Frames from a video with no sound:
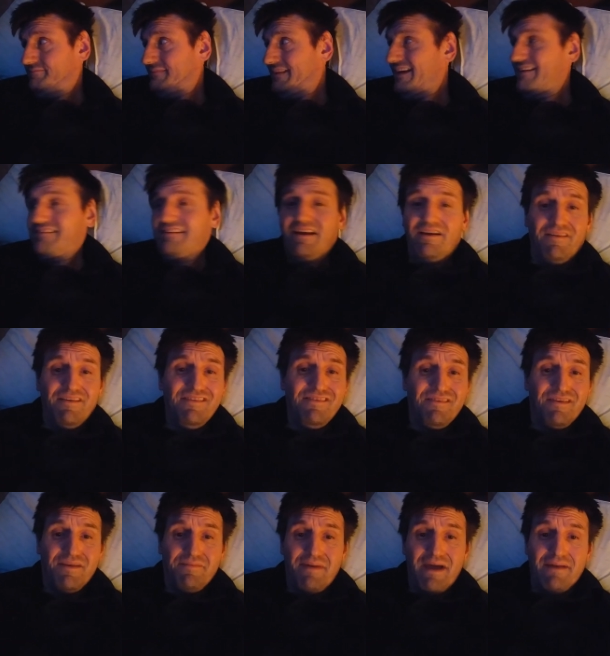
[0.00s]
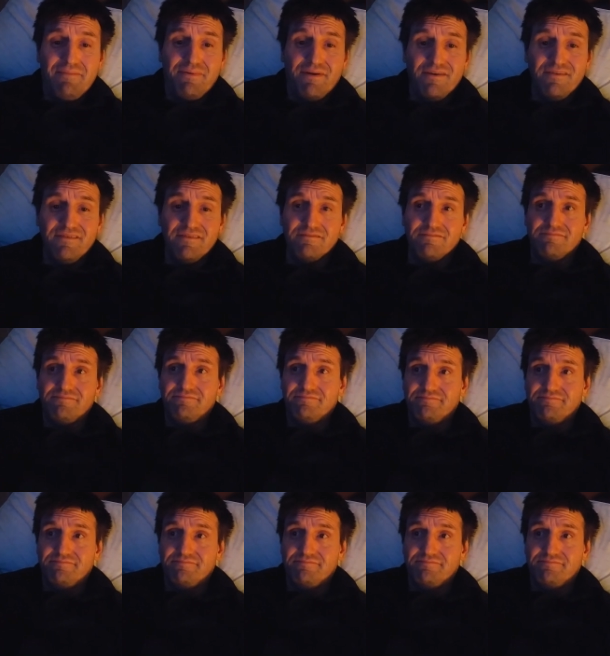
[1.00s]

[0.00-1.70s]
Like I said, I wasn't really a bad person.